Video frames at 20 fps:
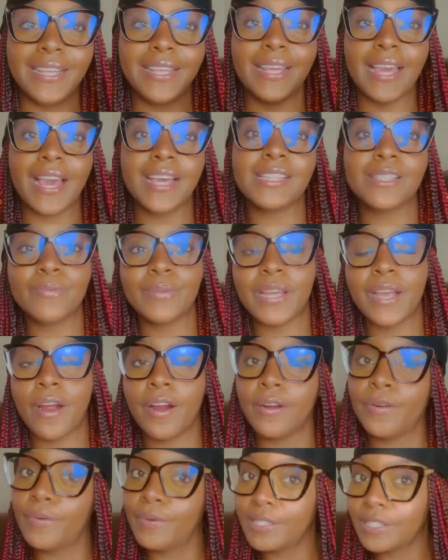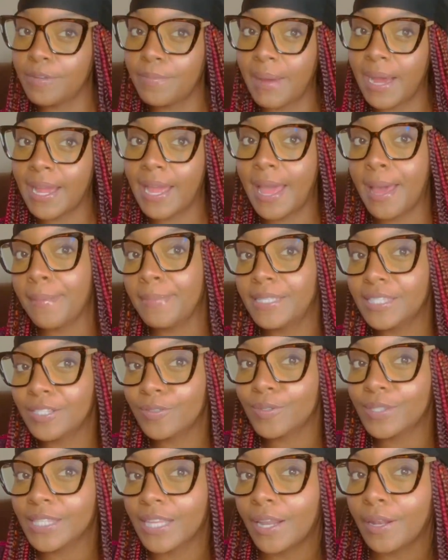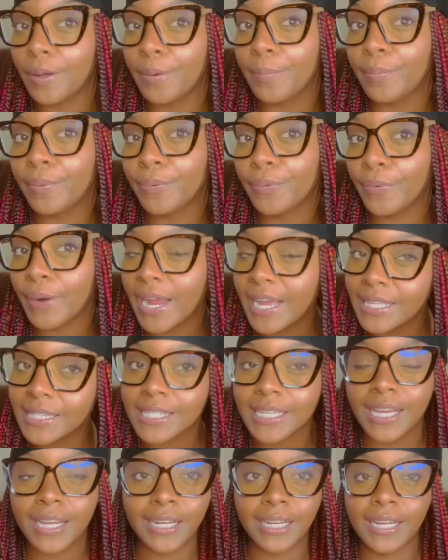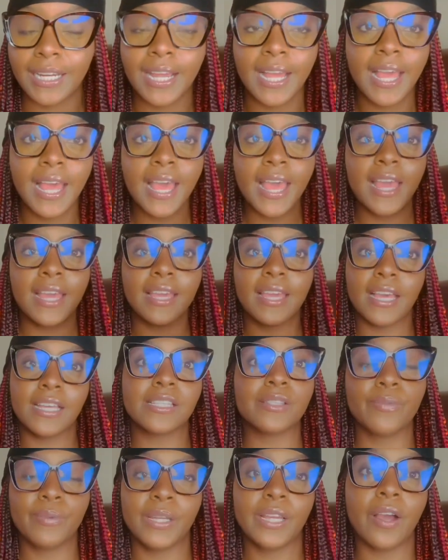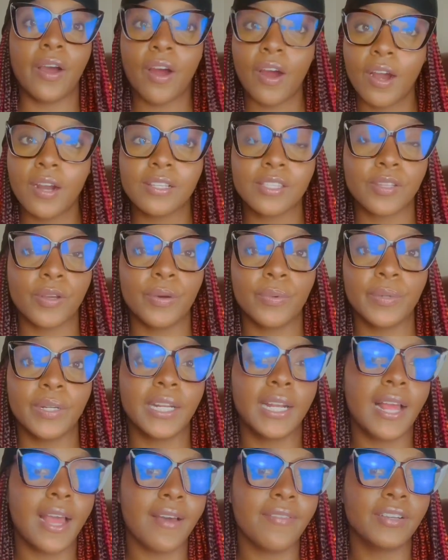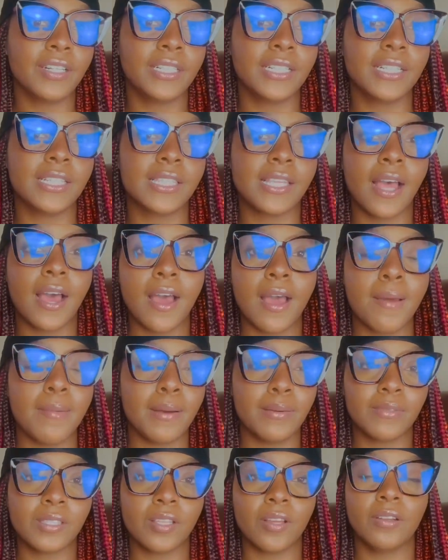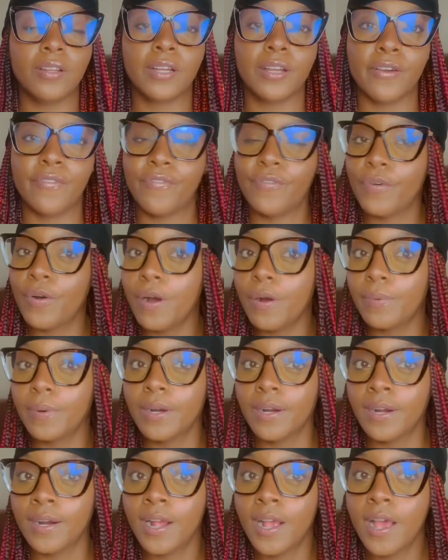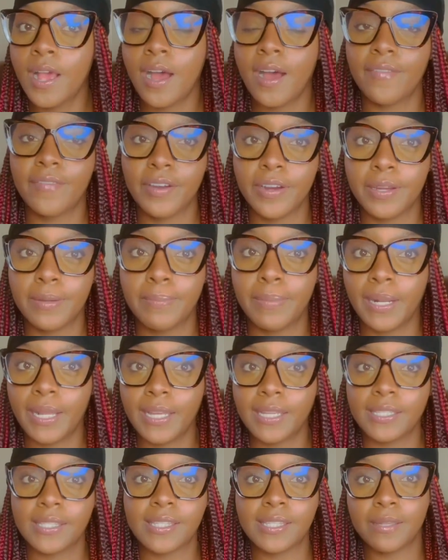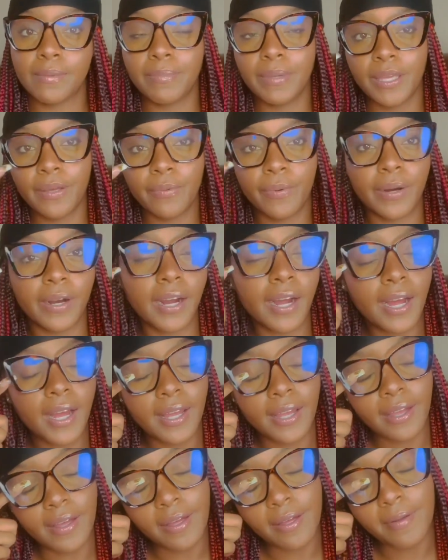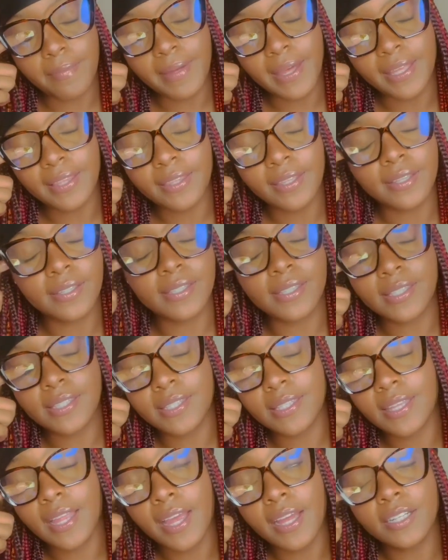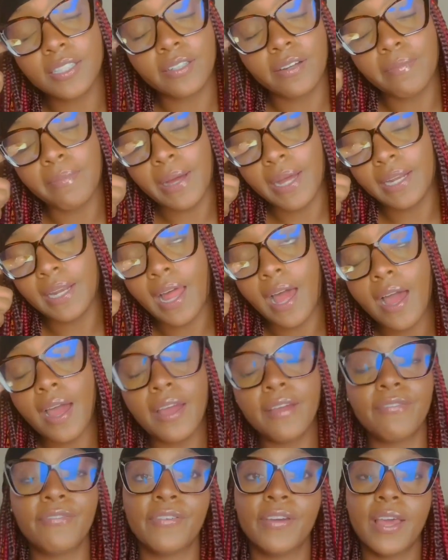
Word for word: Yes, we are going to Miami to celebrate, honey. Yes, we are. So we're gonna have a good time. I'm so looking forward. I'm very blessed to be where I am at this stage of my life.